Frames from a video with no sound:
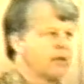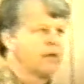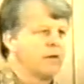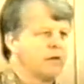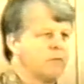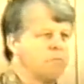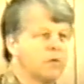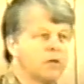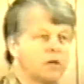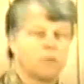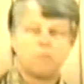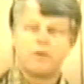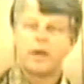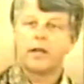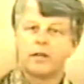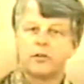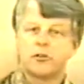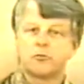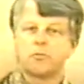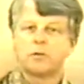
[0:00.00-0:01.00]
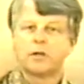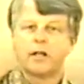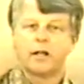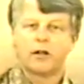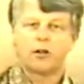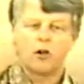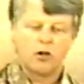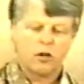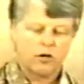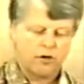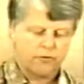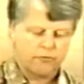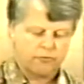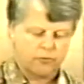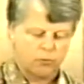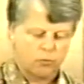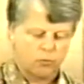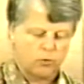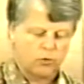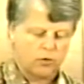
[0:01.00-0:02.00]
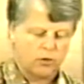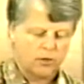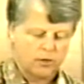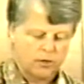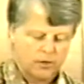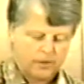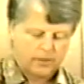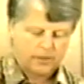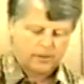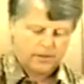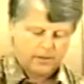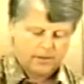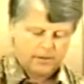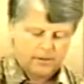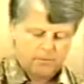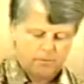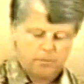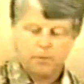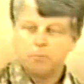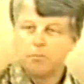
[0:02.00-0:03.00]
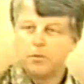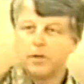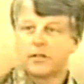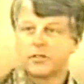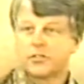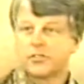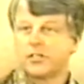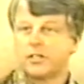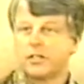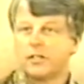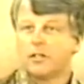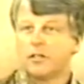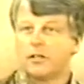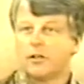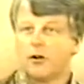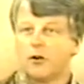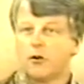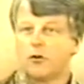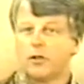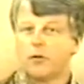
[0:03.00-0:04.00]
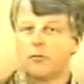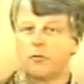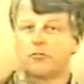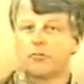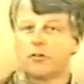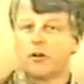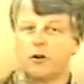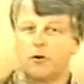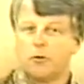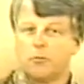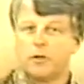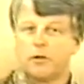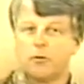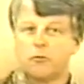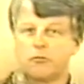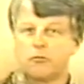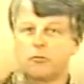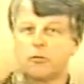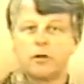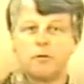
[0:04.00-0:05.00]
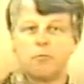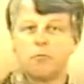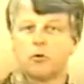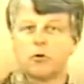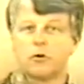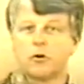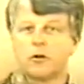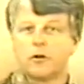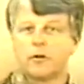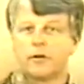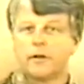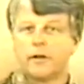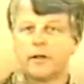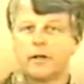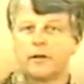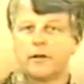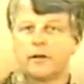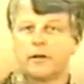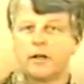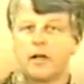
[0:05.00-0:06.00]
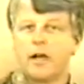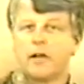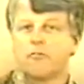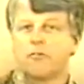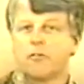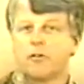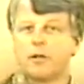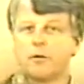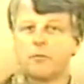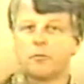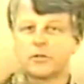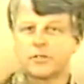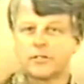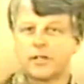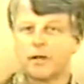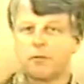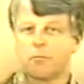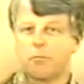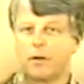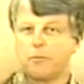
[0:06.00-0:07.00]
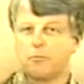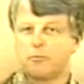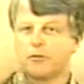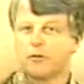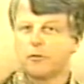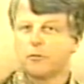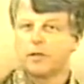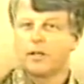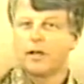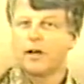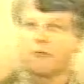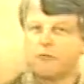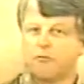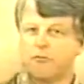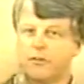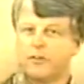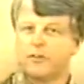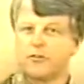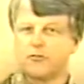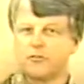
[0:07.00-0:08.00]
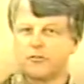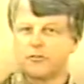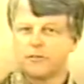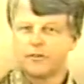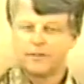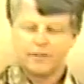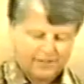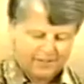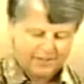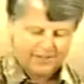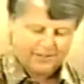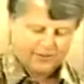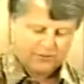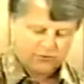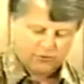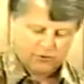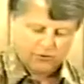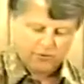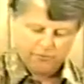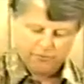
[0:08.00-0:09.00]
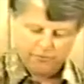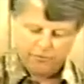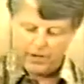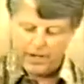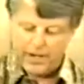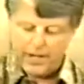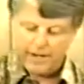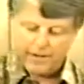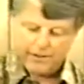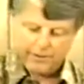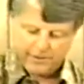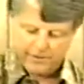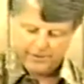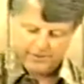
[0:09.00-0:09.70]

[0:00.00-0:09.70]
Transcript: Middle management had gone off to war, but being CEO, he was home, and he was really bored. And life for him was like Pepsi without fizz, it, sort of flat.